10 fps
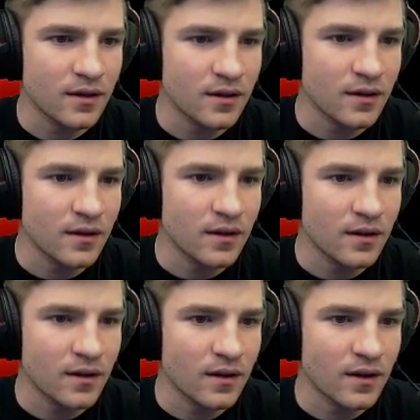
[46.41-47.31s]
I, I
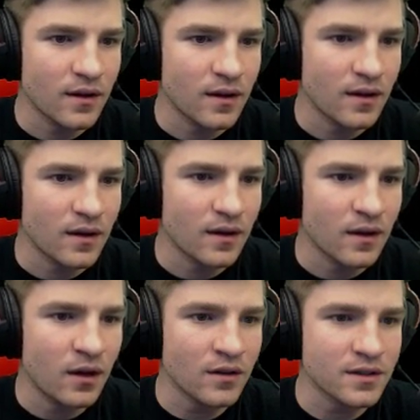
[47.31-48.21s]
definitely want this
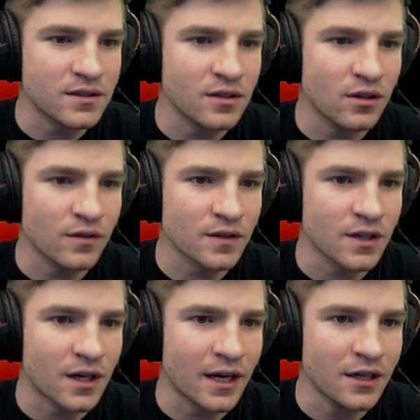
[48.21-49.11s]
yo-yo All thing. The silver's
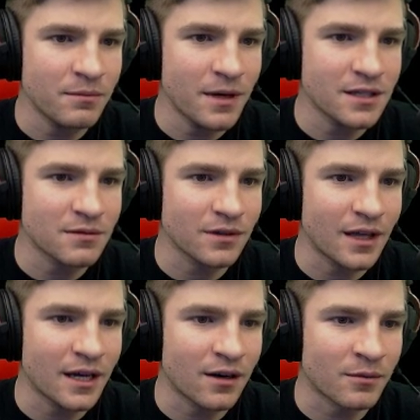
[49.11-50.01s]
gone. I could make the some black
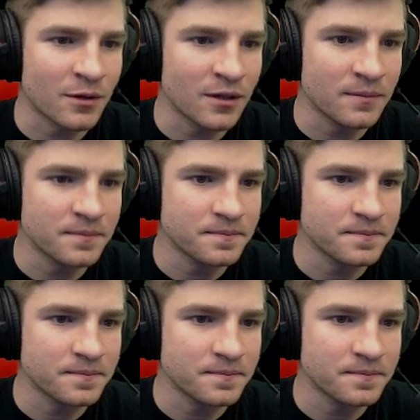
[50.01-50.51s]
lead armor. Rate.